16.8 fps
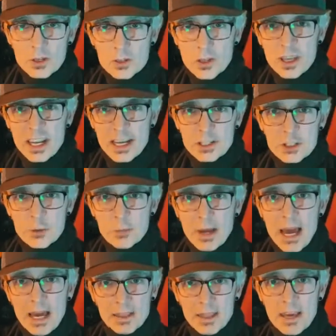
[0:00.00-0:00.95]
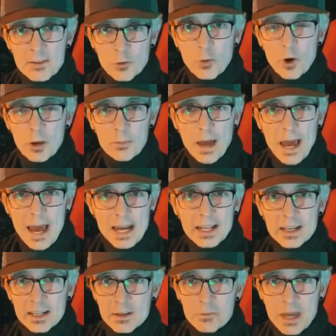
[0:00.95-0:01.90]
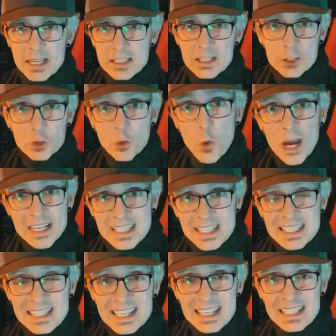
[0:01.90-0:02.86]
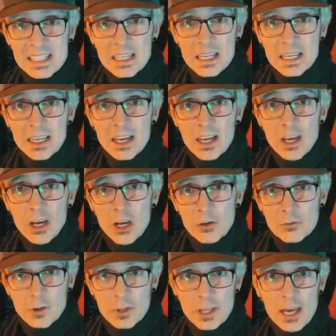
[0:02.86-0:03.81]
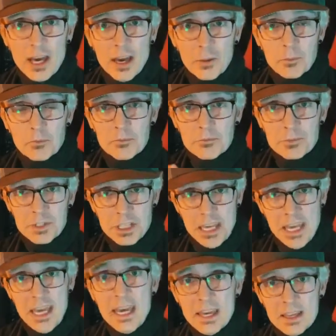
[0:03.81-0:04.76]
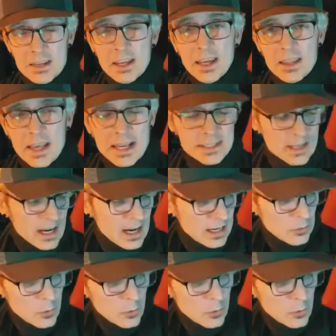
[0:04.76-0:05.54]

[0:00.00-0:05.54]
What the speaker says: with that extra bat. They have the 1 bat, and it makes it twice as easy for them to hit. And that's kind of